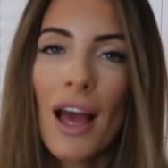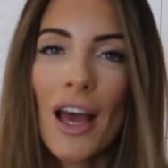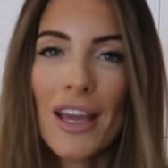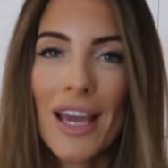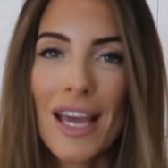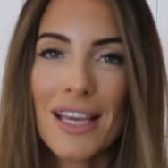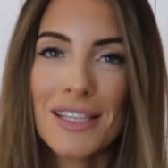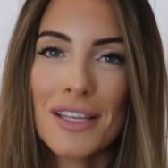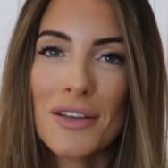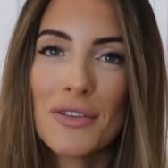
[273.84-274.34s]

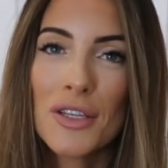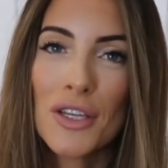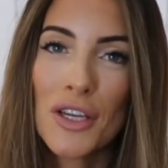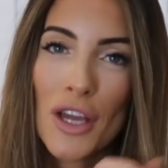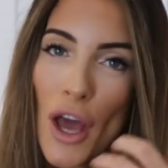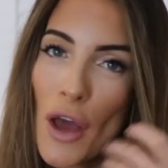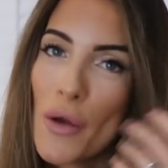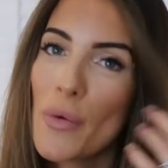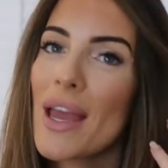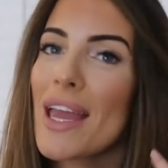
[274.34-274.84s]
Okay, so to
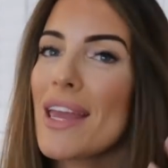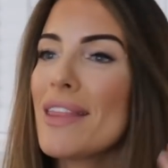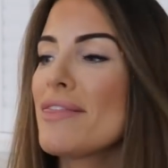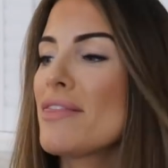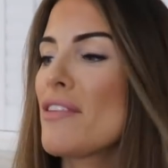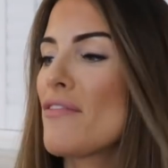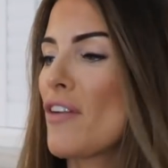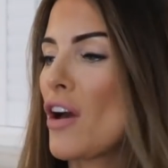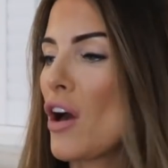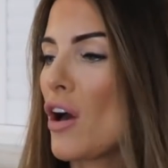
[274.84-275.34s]
go in
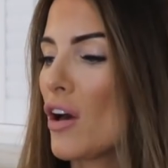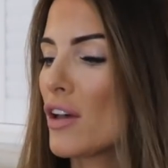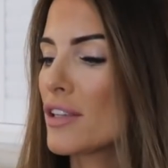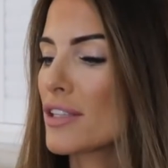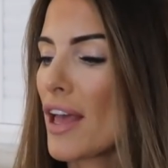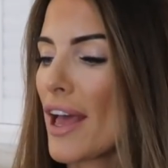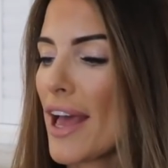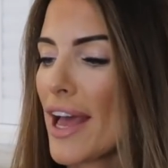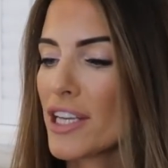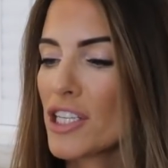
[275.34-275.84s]
the vase,
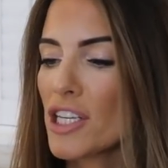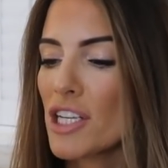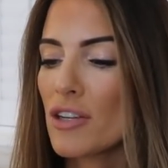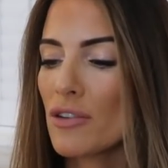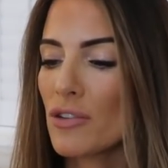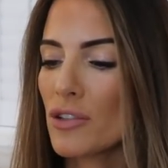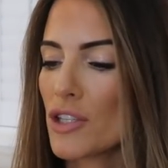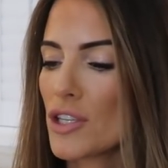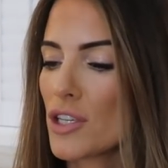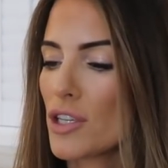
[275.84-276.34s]
I actually
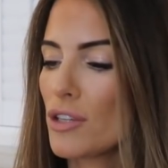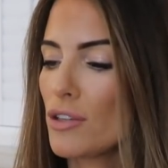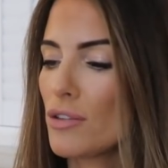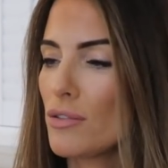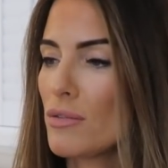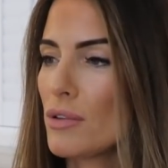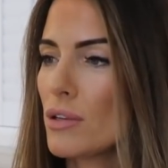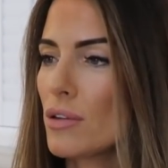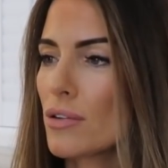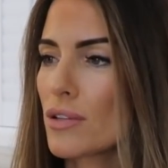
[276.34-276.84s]
got
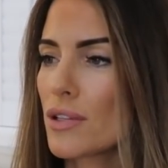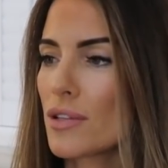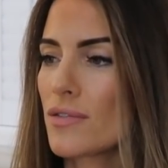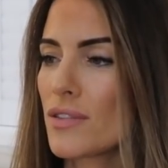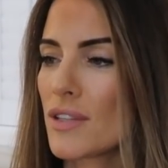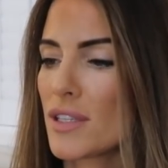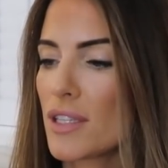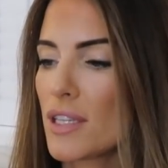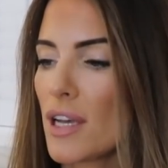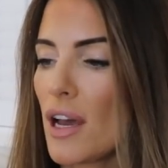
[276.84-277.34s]
2 lots of
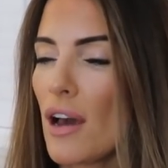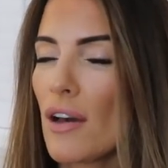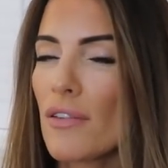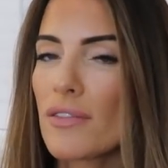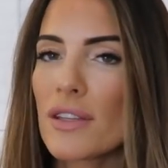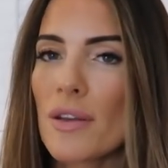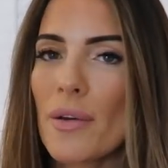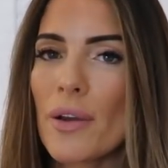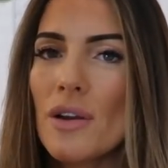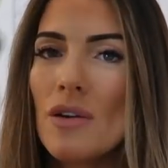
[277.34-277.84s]

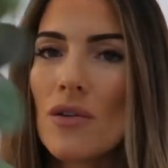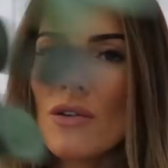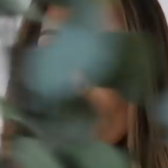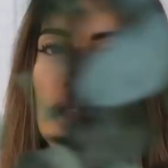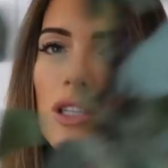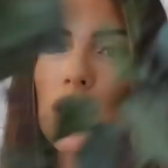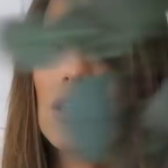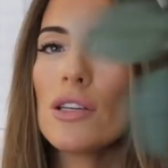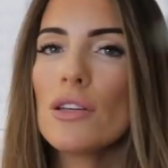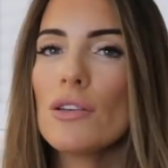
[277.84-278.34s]
stuff. So I
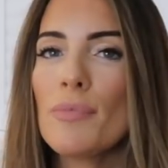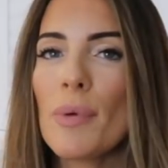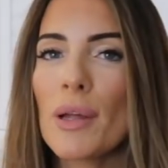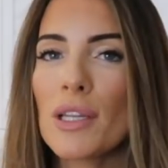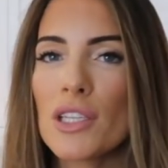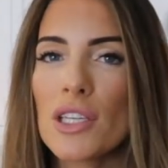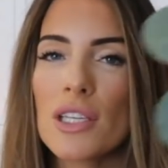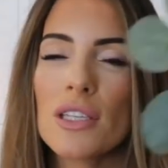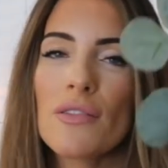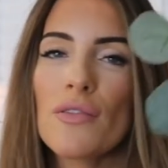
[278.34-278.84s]
got 2
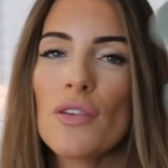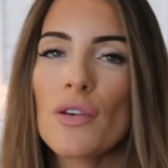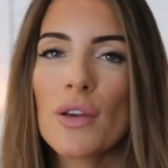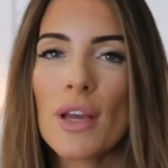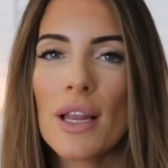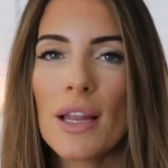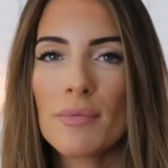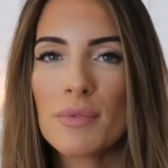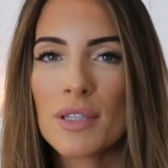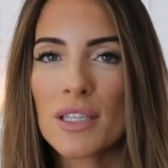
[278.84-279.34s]
bunches of
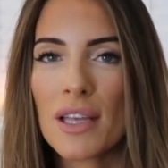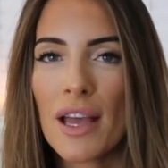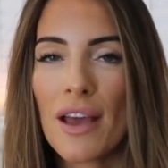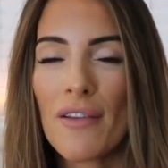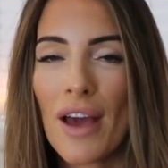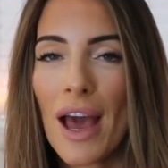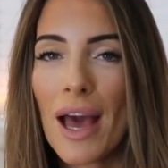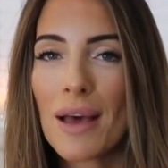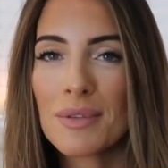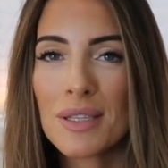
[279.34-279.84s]
eucalyptus. I
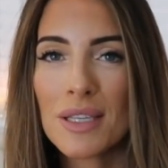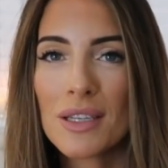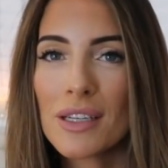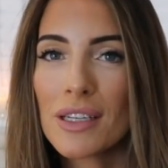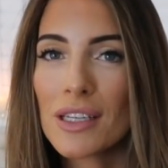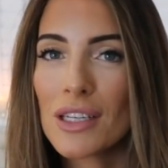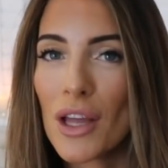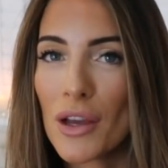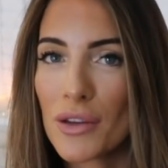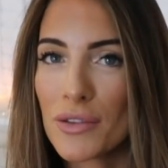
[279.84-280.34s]
have
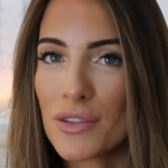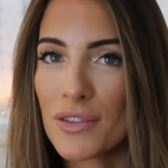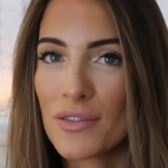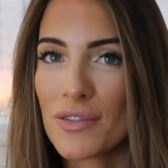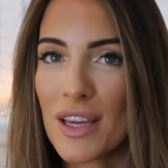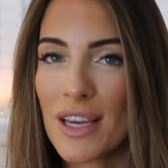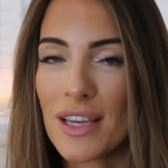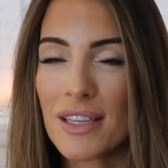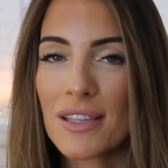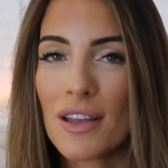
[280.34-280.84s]
absolutely loads of
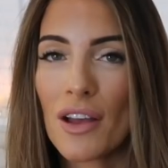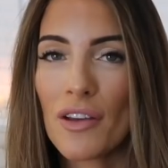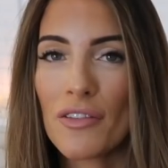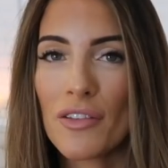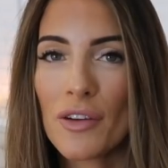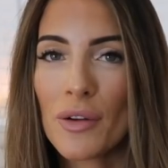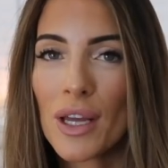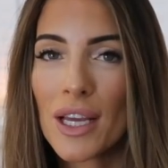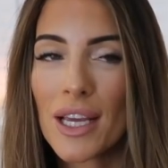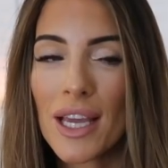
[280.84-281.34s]
this. I
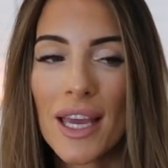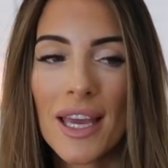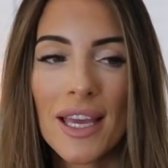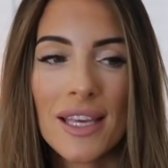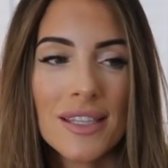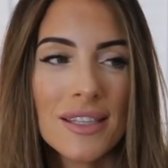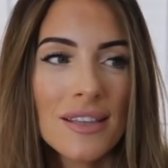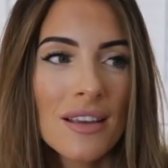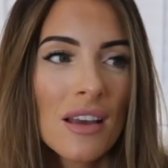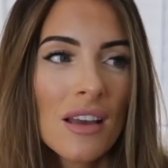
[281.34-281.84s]
feel like
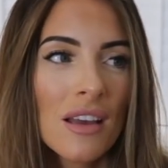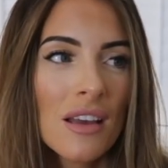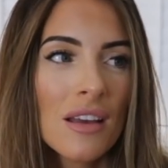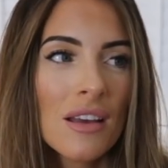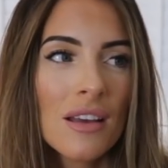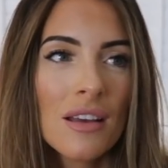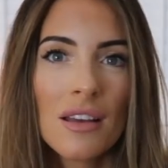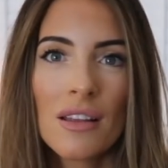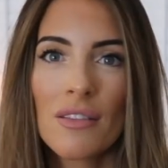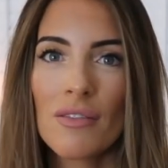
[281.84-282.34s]
it's
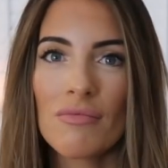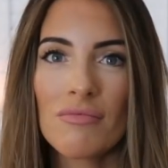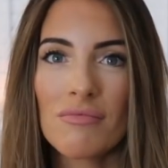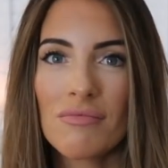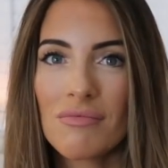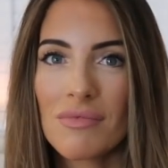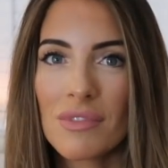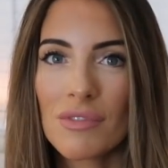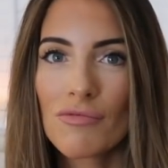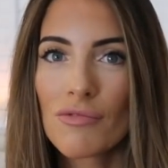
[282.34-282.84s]

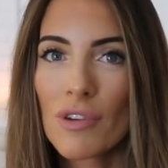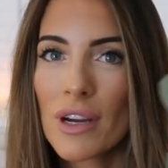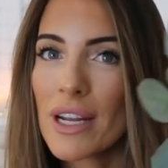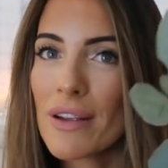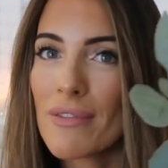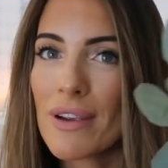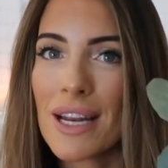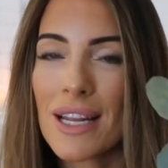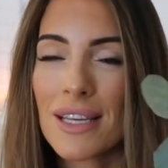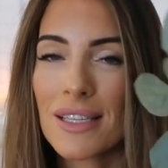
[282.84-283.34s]

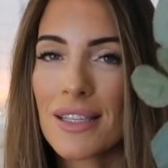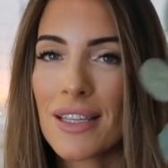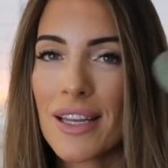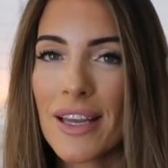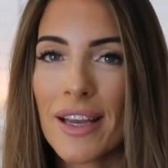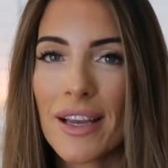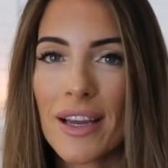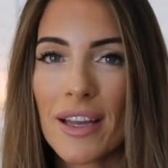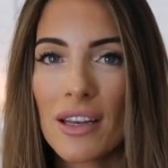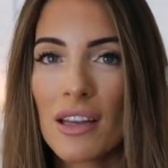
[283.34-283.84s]
really
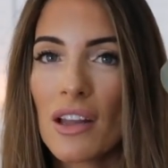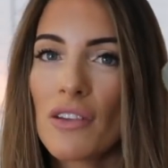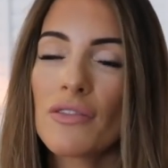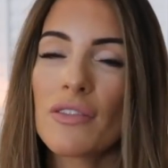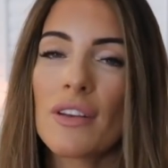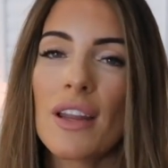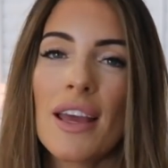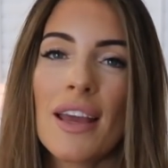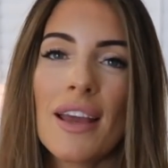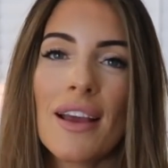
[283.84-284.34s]
realistic and
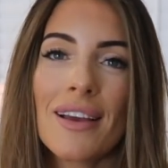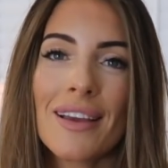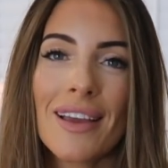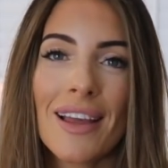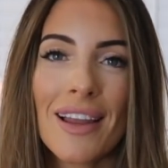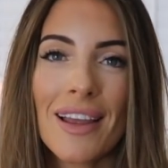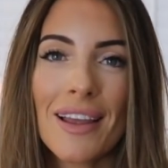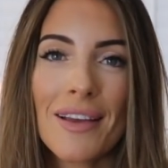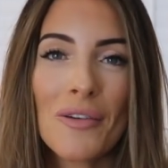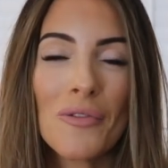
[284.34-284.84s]
lovely. I
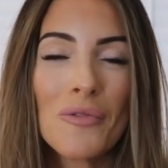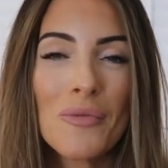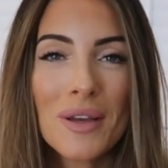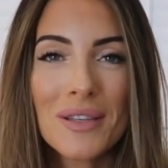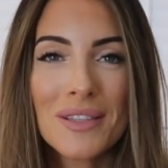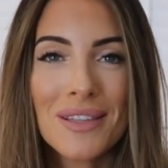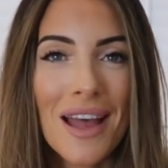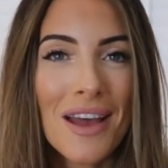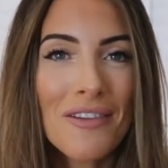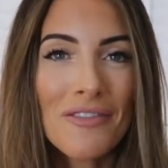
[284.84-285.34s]
get it
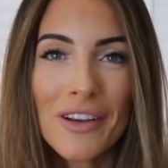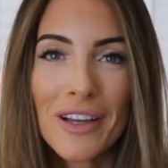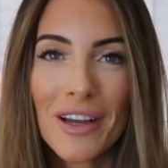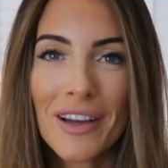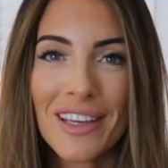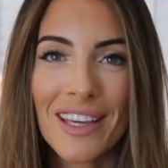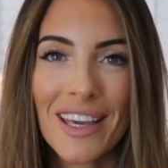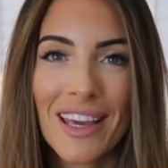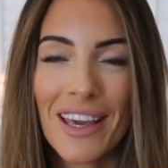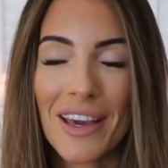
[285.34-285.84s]
almost every
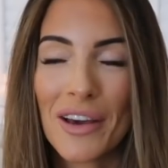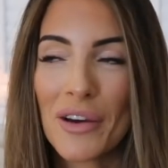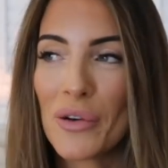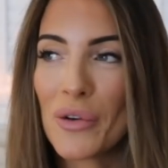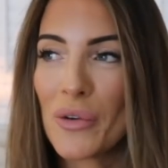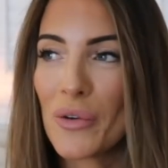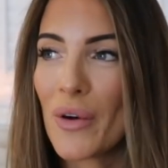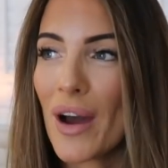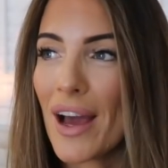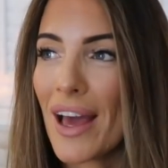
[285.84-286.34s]
Ikea haul.